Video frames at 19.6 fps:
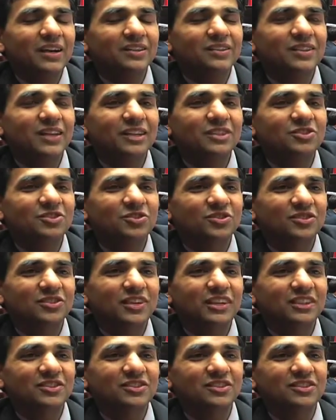that's
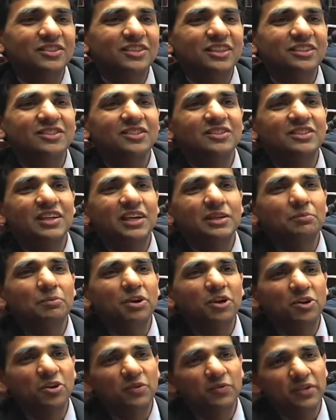the sad
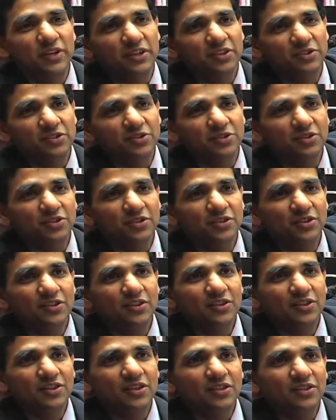part of
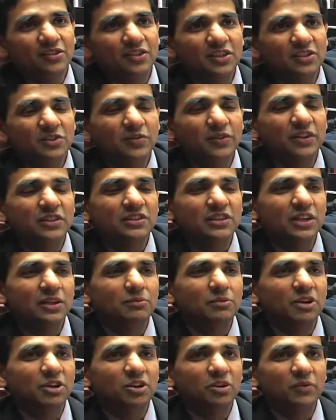it. That's a very sad
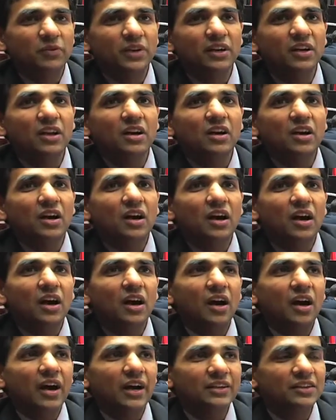part of it.
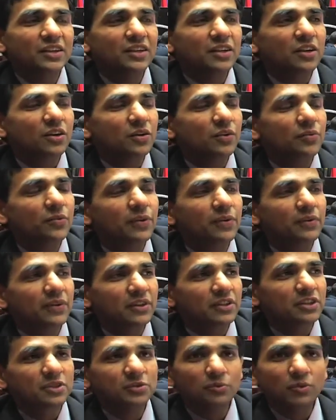I think
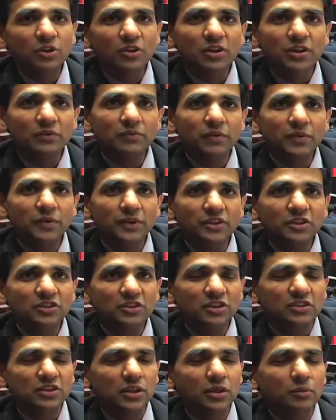this morning we were
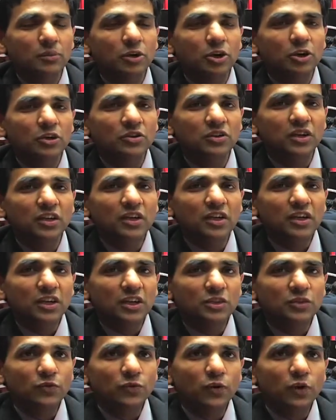discussing about,
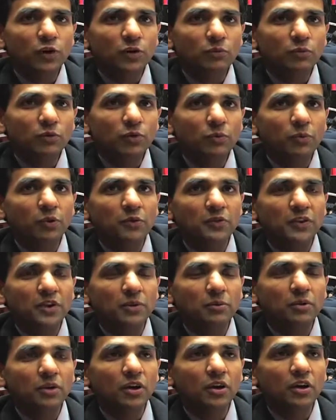is war more
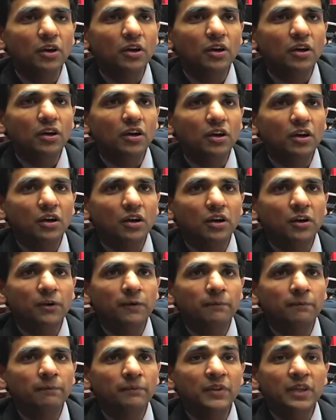profitable
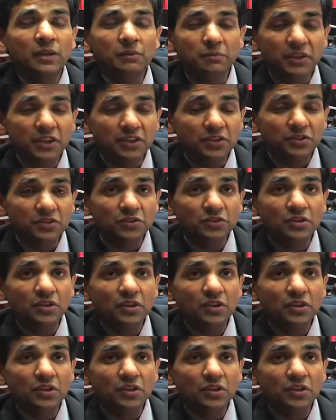than peace?